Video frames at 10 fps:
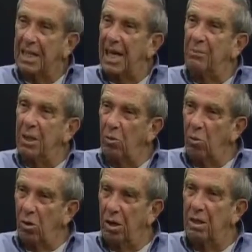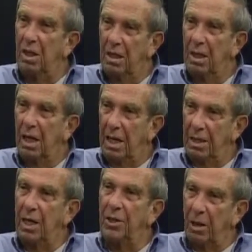Academy Award,
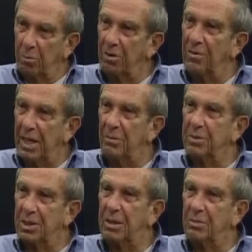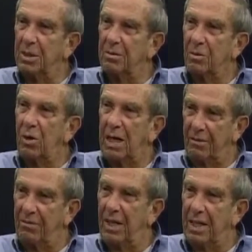a number of them seem to
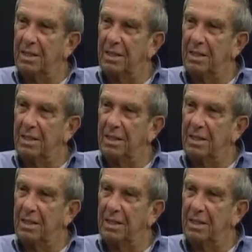qualify.